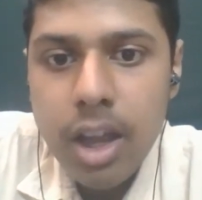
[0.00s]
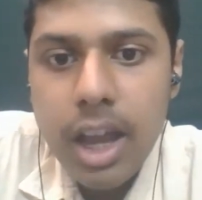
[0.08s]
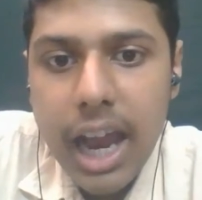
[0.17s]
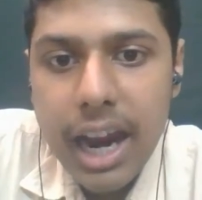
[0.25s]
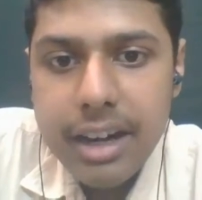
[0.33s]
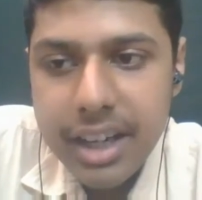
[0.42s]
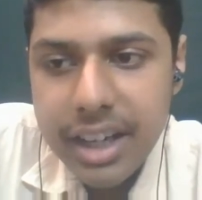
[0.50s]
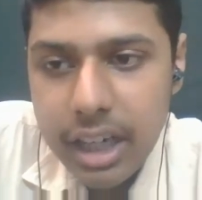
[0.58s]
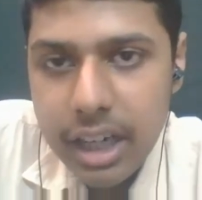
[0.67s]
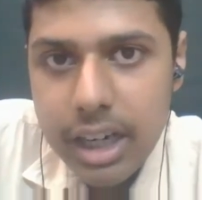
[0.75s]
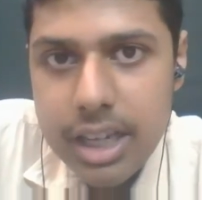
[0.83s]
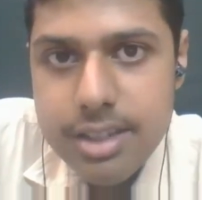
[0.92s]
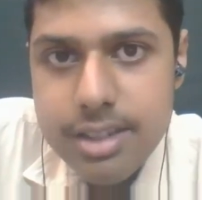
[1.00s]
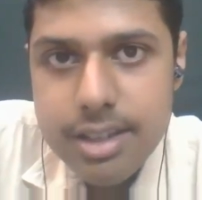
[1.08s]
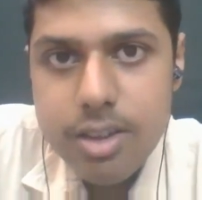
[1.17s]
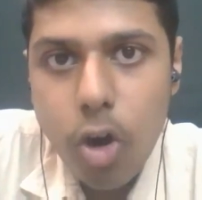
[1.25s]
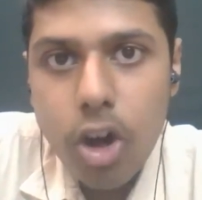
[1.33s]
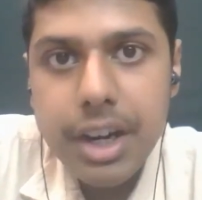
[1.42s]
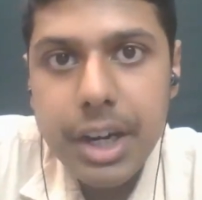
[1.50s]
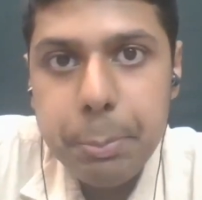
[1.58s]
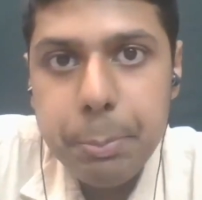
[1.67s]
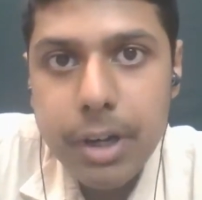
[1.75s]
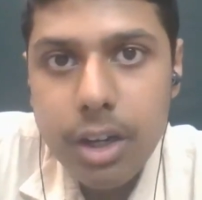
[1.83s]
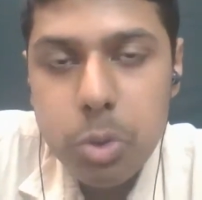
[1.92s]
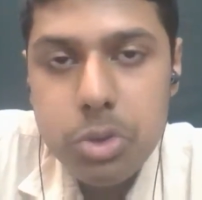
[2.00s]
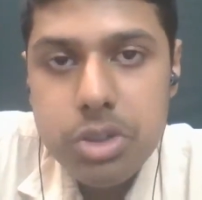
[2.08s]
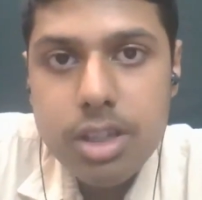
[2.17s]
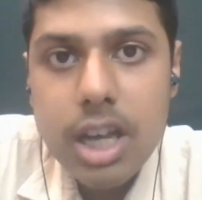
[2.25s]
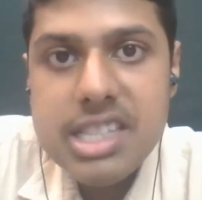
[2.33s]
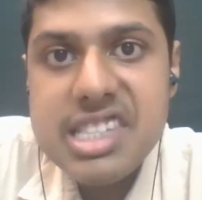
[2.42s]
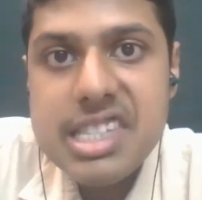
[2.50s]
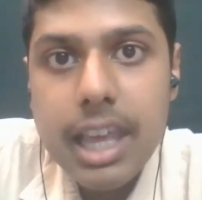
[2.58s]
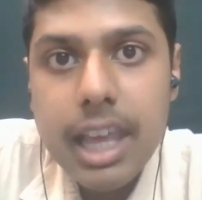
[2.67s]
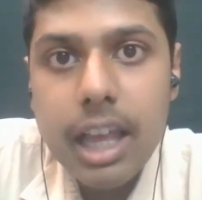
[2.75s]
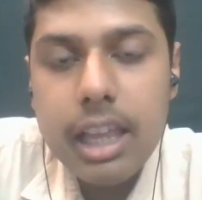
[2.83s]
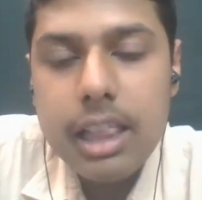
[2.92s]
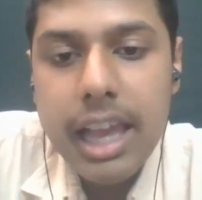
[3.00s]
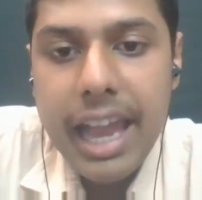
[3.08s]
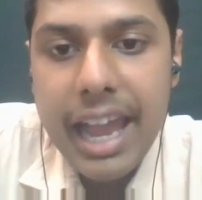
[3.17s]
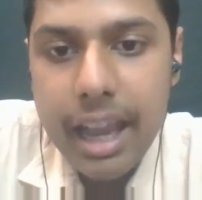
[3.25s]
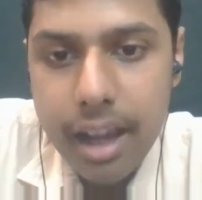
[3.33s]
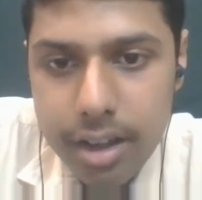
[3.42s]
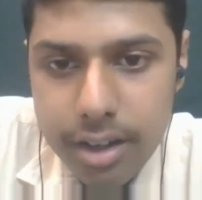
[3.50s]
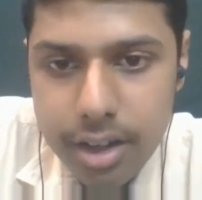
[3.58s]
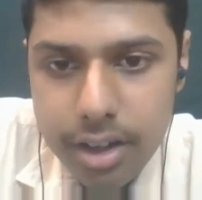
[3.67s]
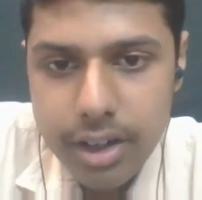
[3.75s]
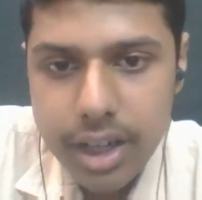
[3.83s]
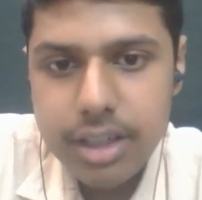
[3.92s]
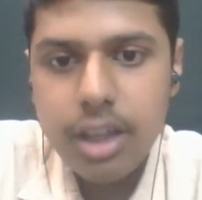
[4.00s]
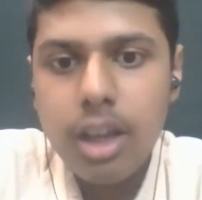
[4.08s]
and it releases or it produces a single egg, right?